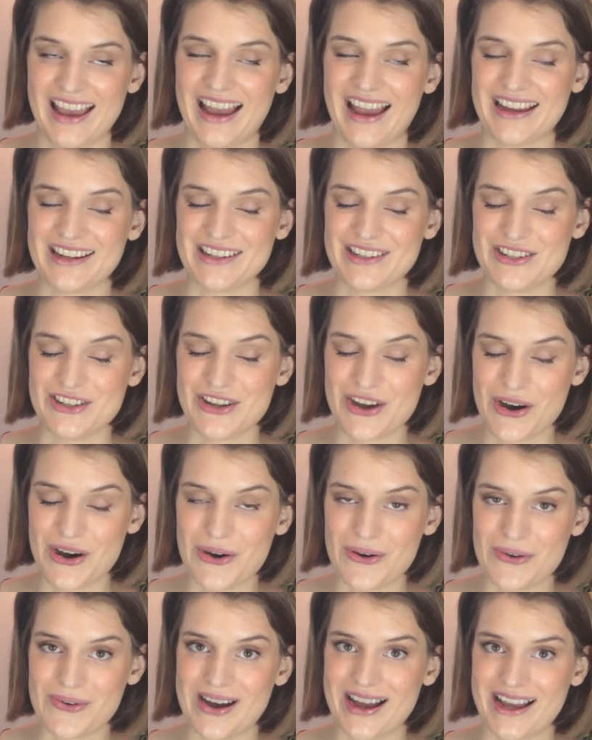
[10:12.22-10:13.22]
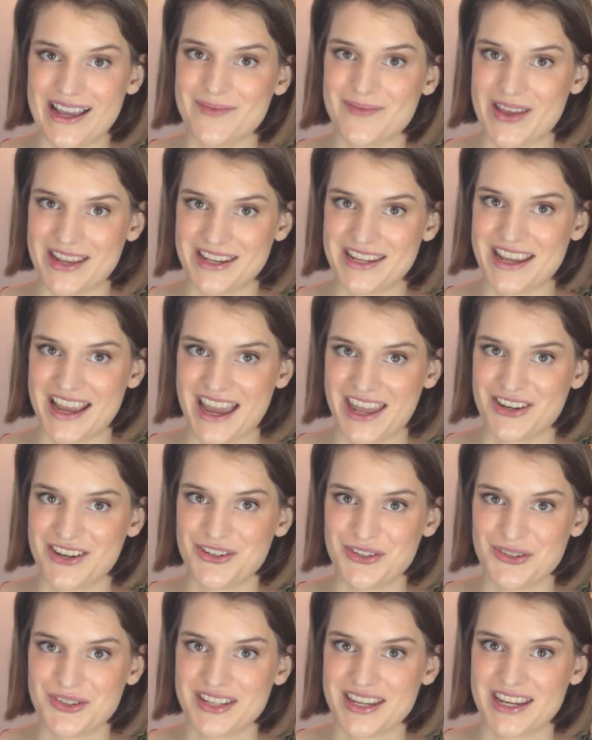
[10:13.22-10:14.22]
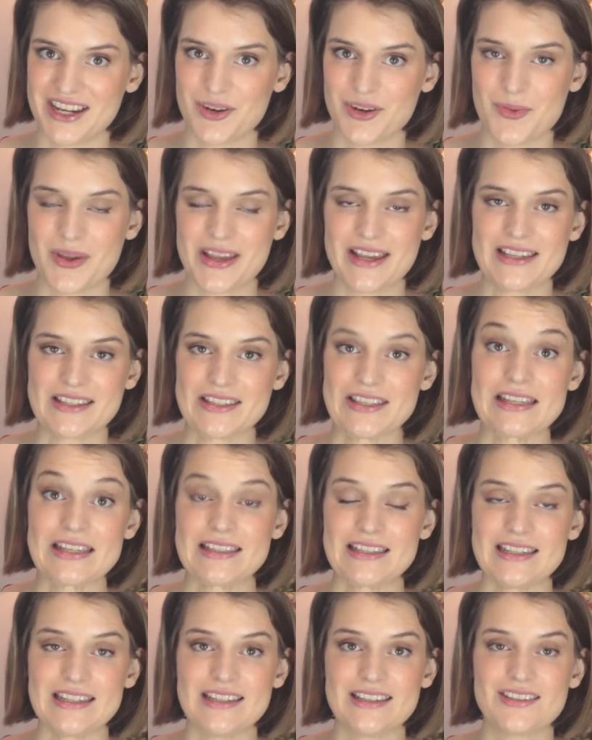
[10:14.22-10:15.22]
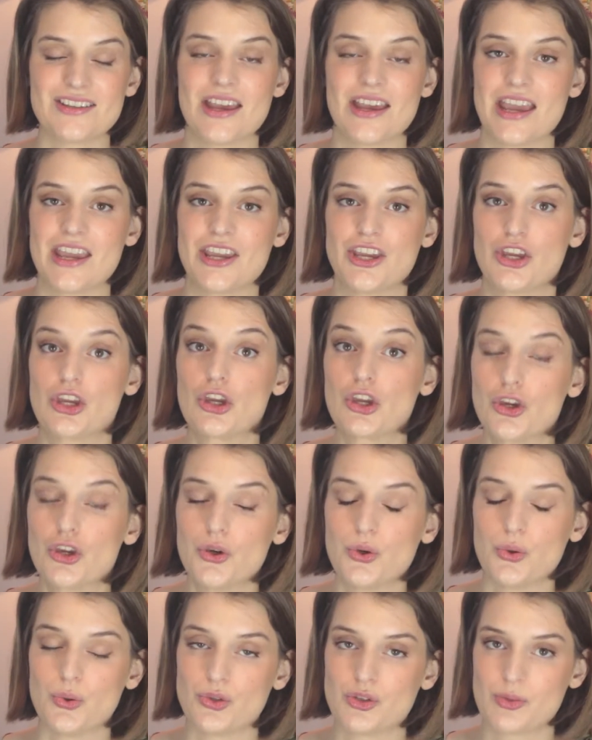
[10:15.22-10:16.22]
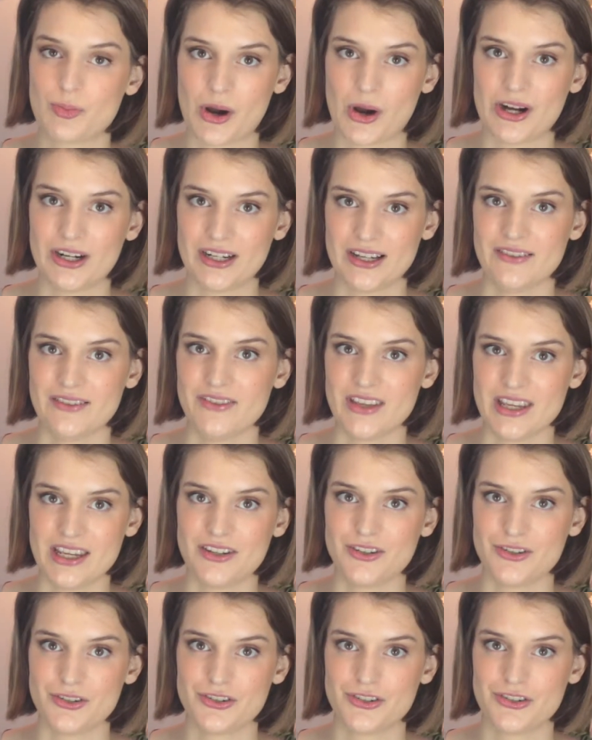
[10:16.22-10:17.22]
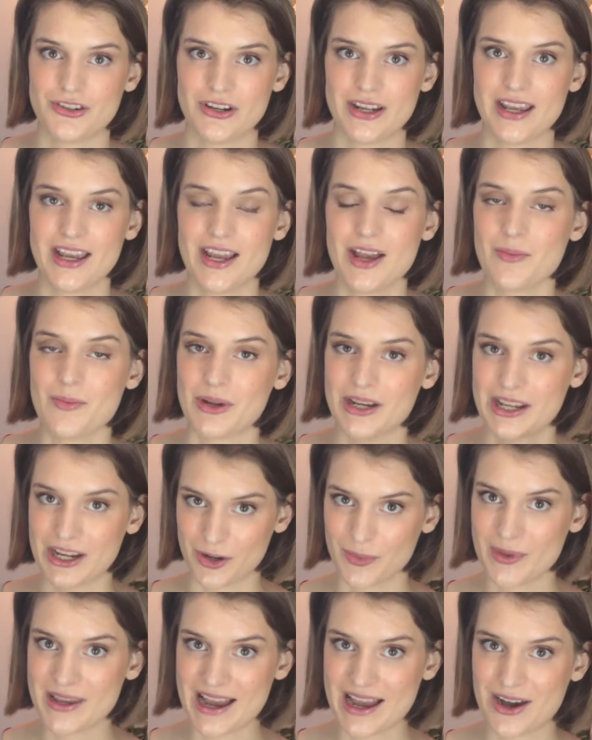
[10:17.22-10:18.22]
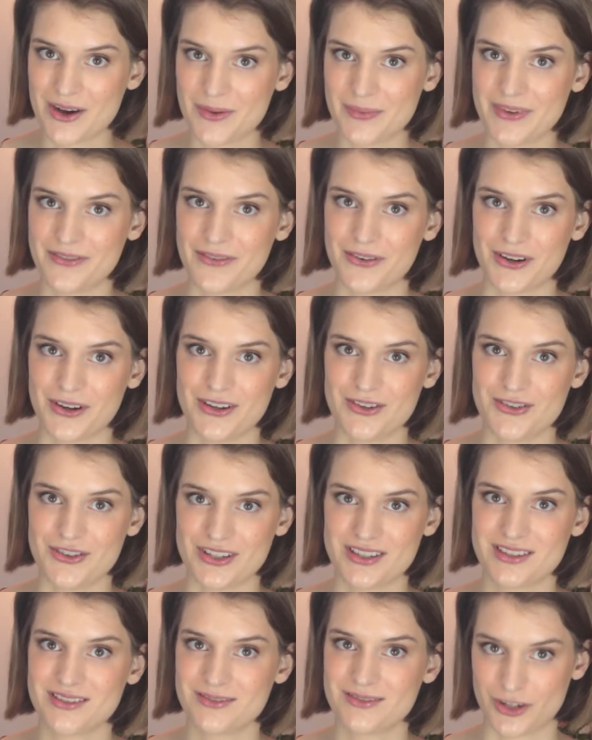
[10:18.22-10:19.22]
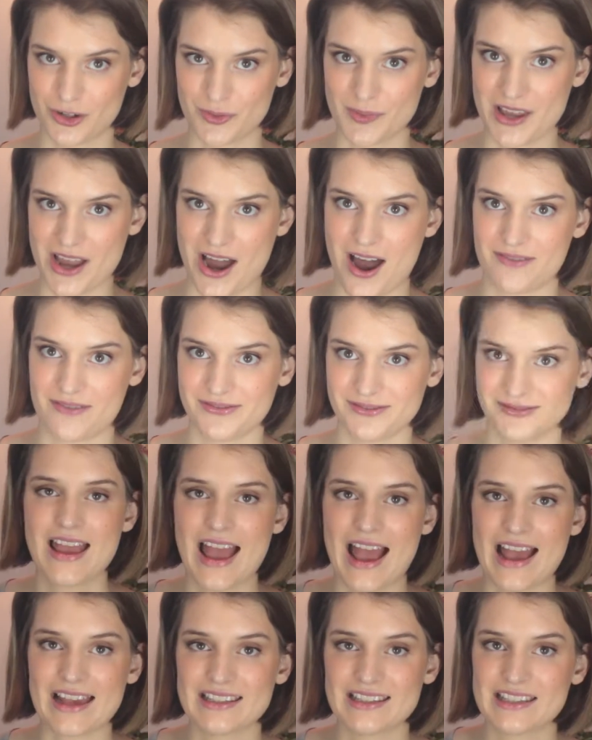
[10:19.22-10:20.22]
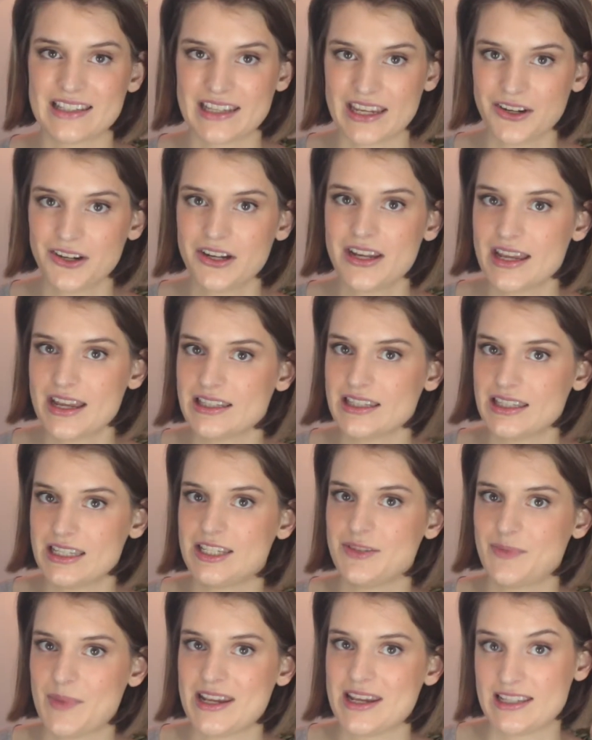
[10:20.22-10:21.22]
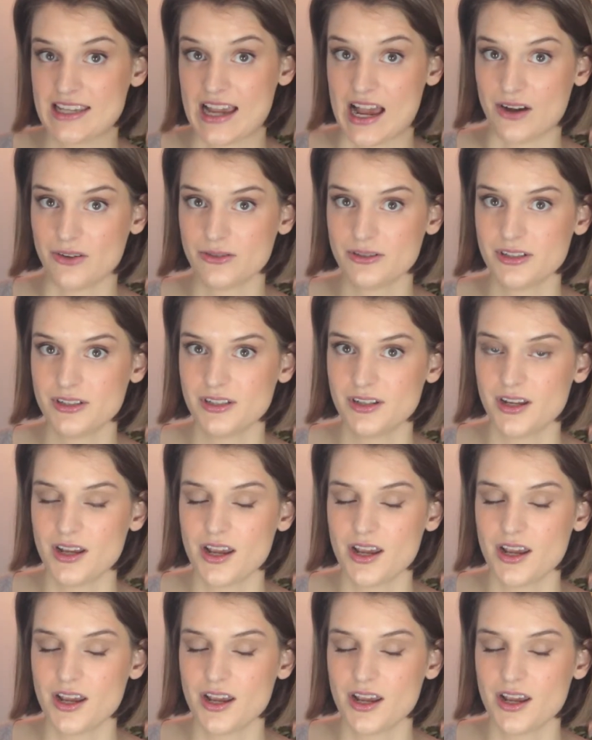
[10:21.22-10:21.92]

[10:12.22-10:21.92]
I know I'm ending on a doozy here because this is a huge part of the industry, but hear me out before you just turn me off. As scary as this may sound,